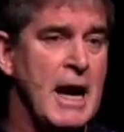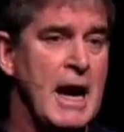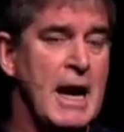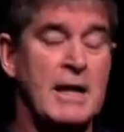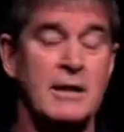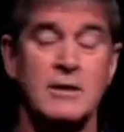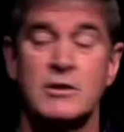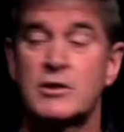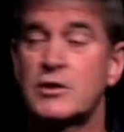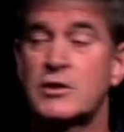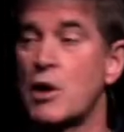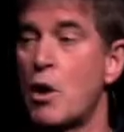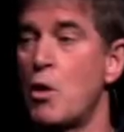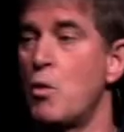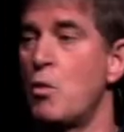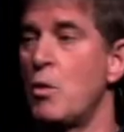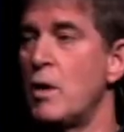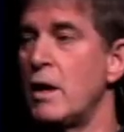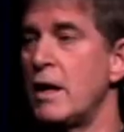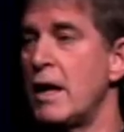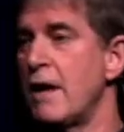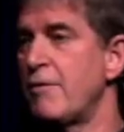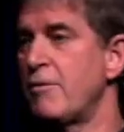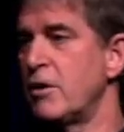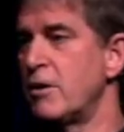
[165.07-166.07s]
And so,
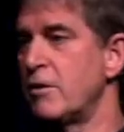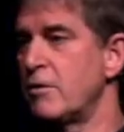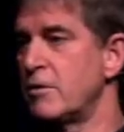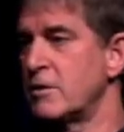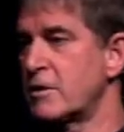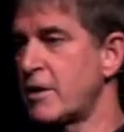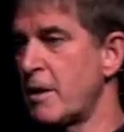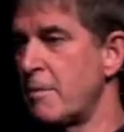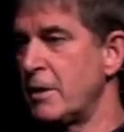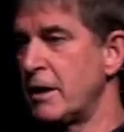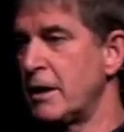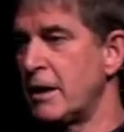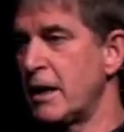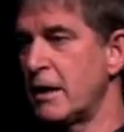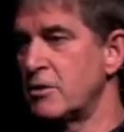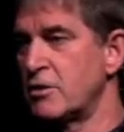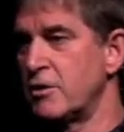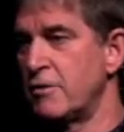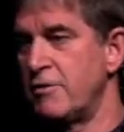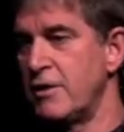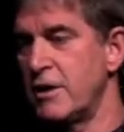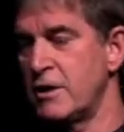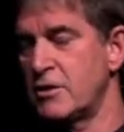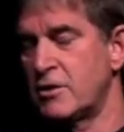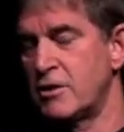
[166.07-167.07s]
whenever somebody tells
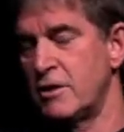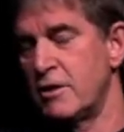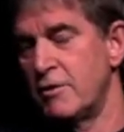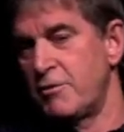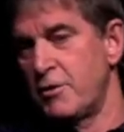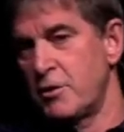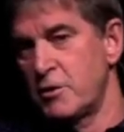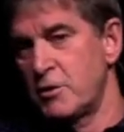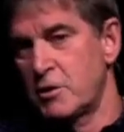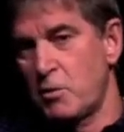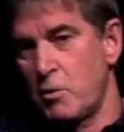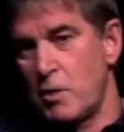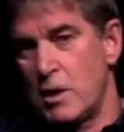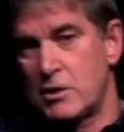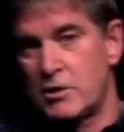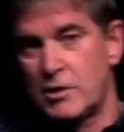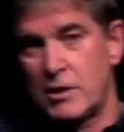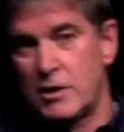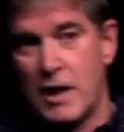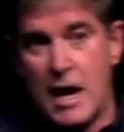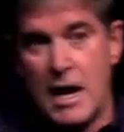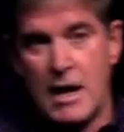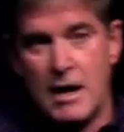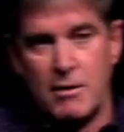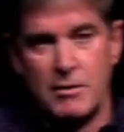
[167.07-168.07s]
you vision, the first
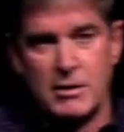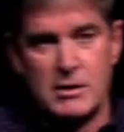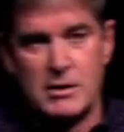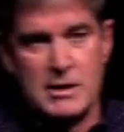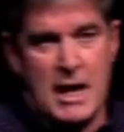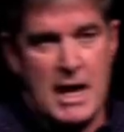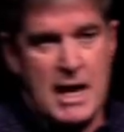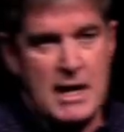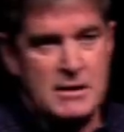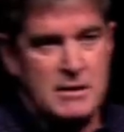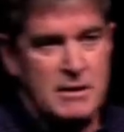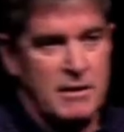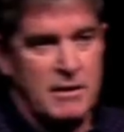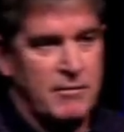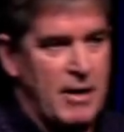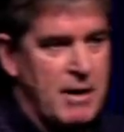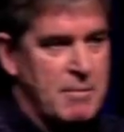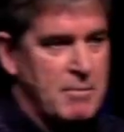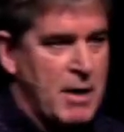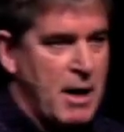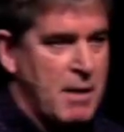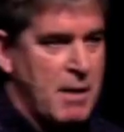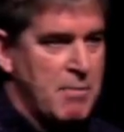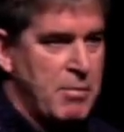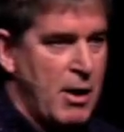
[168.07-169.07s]
question I always ask, if
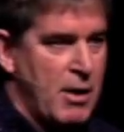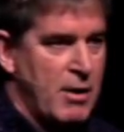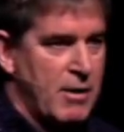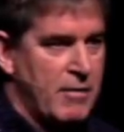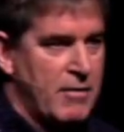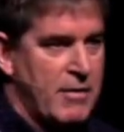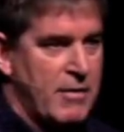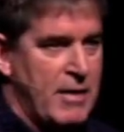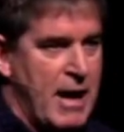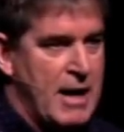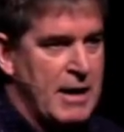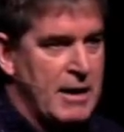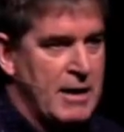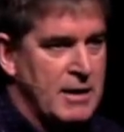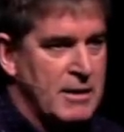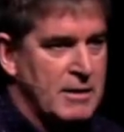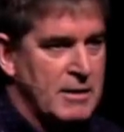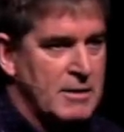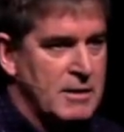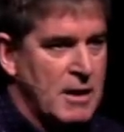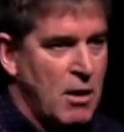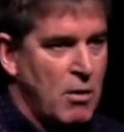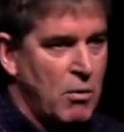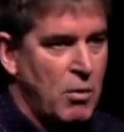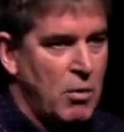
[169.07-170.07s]
I'm not part of that,
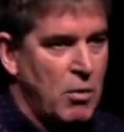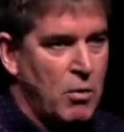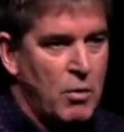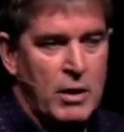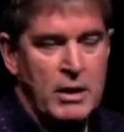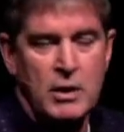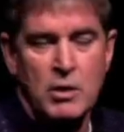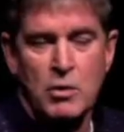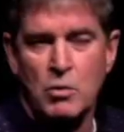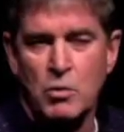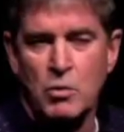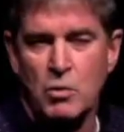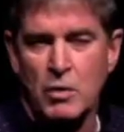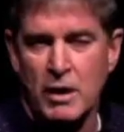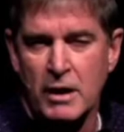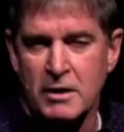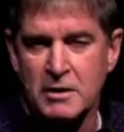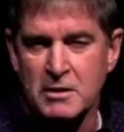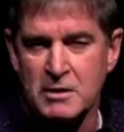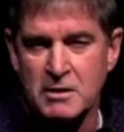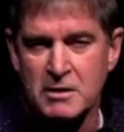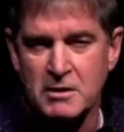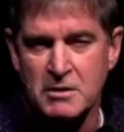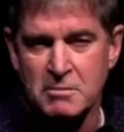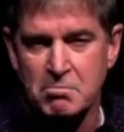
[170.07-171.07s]
is, well, what do you
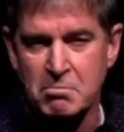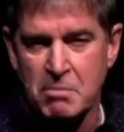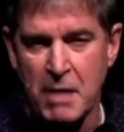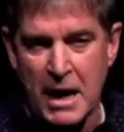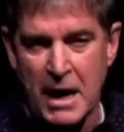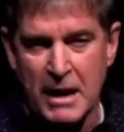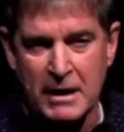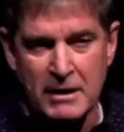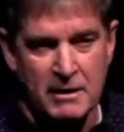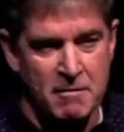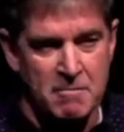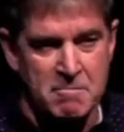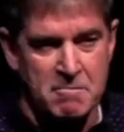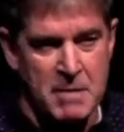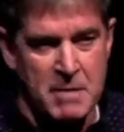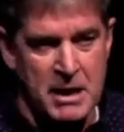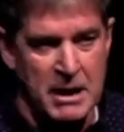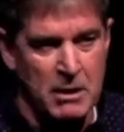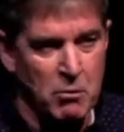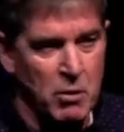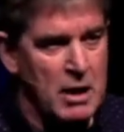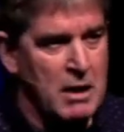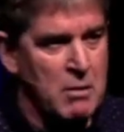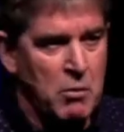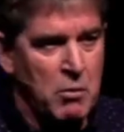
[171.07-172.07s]
expect of
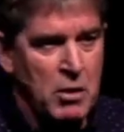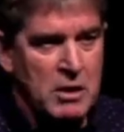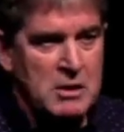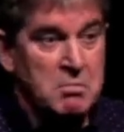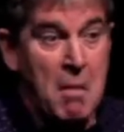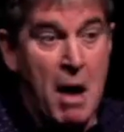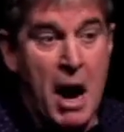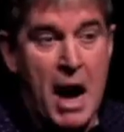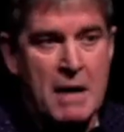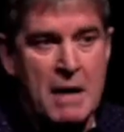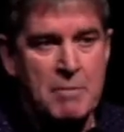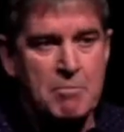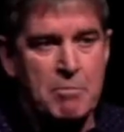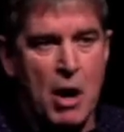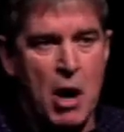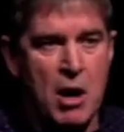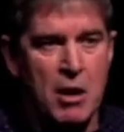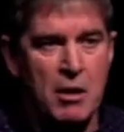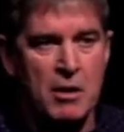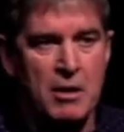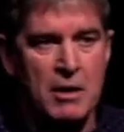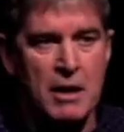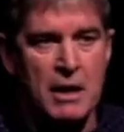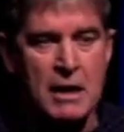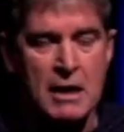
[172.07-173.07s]
me? What, what's my
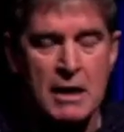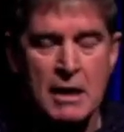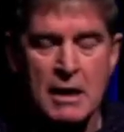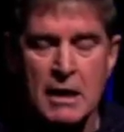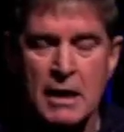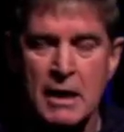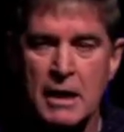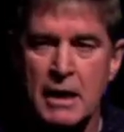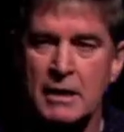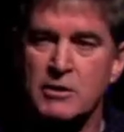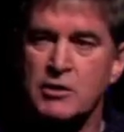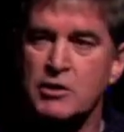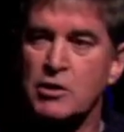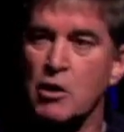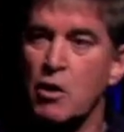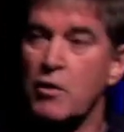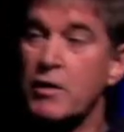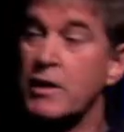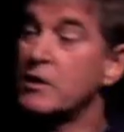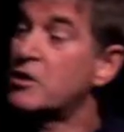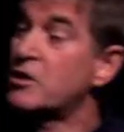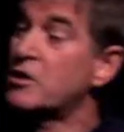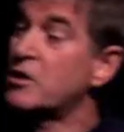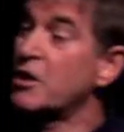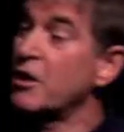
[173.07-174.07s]
part? And so,
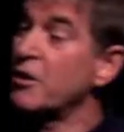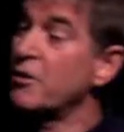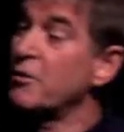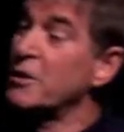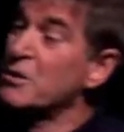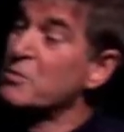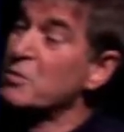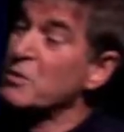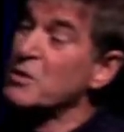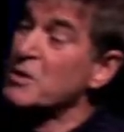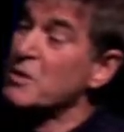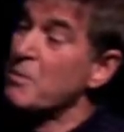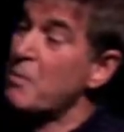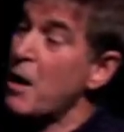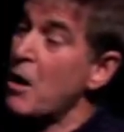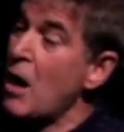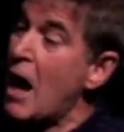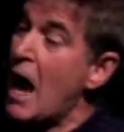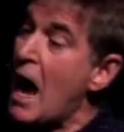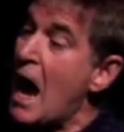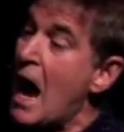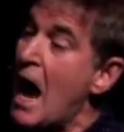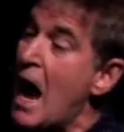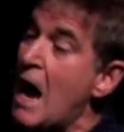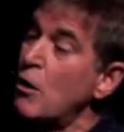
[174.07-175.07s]
this series was about
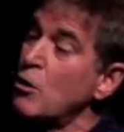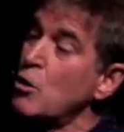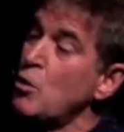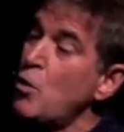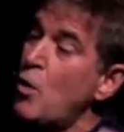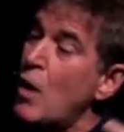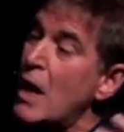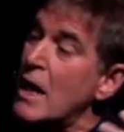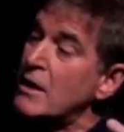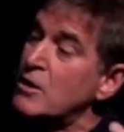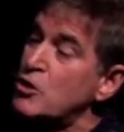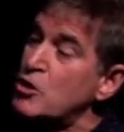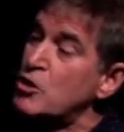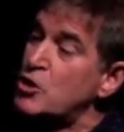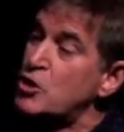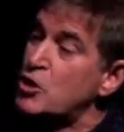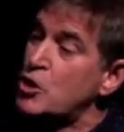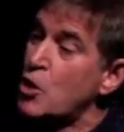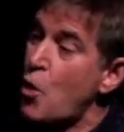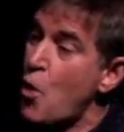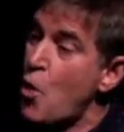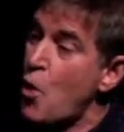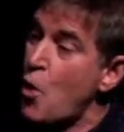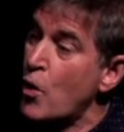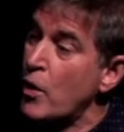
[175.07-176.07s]
how do I
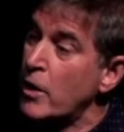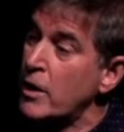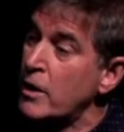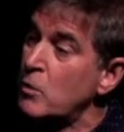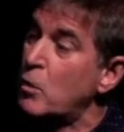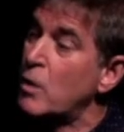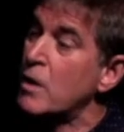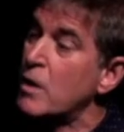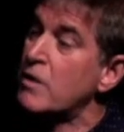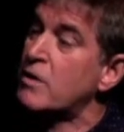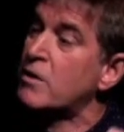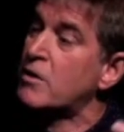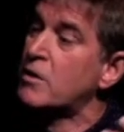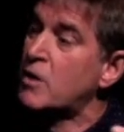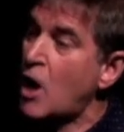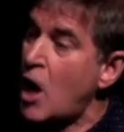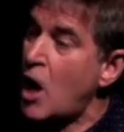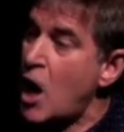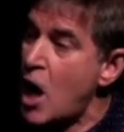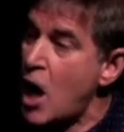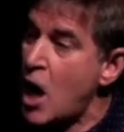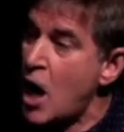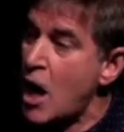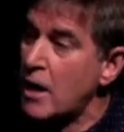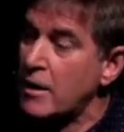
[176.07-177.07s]
join with
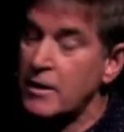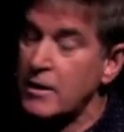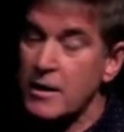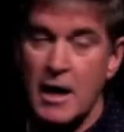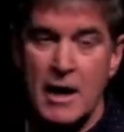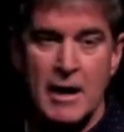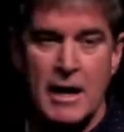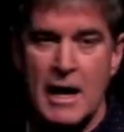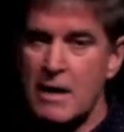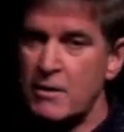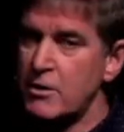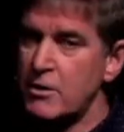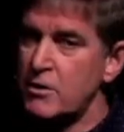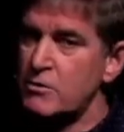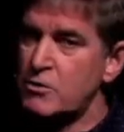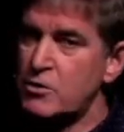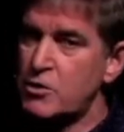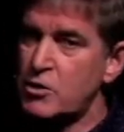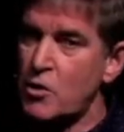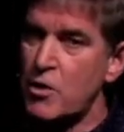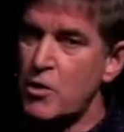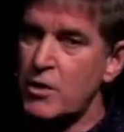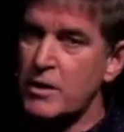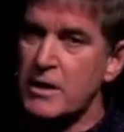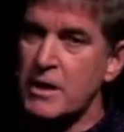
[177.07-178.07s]
God, not how do you
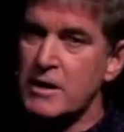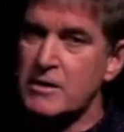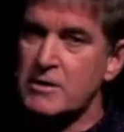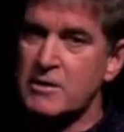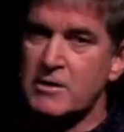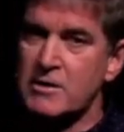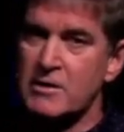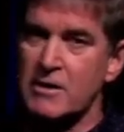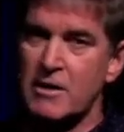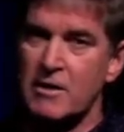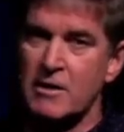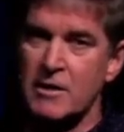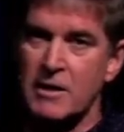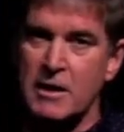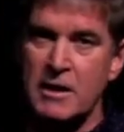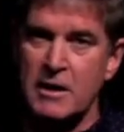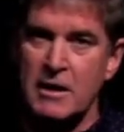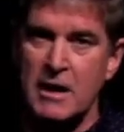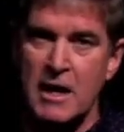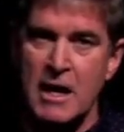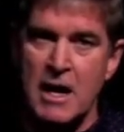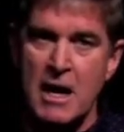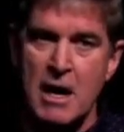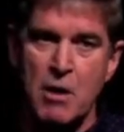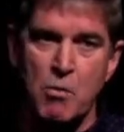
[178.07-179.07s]
join necessarily
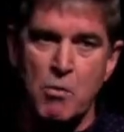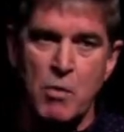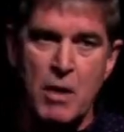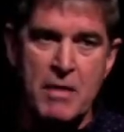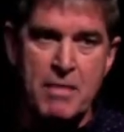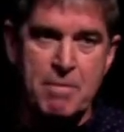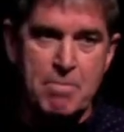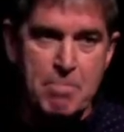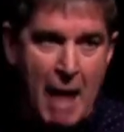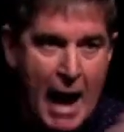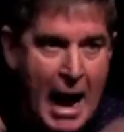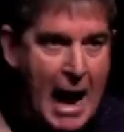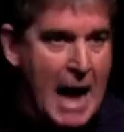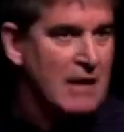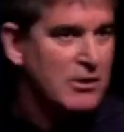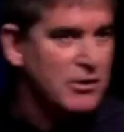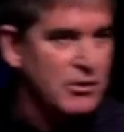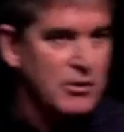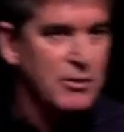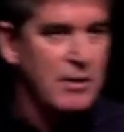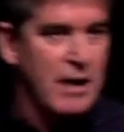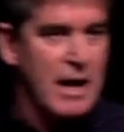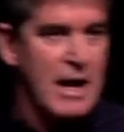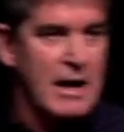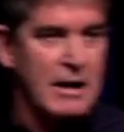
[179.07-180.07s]
with
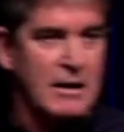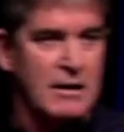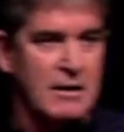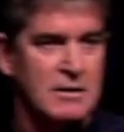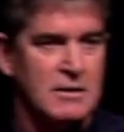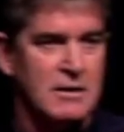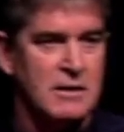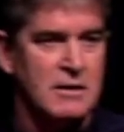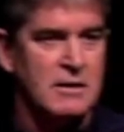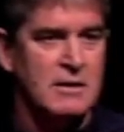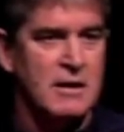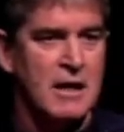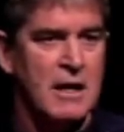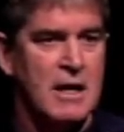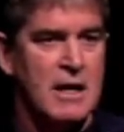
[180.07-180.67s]
Pastor Ed, because this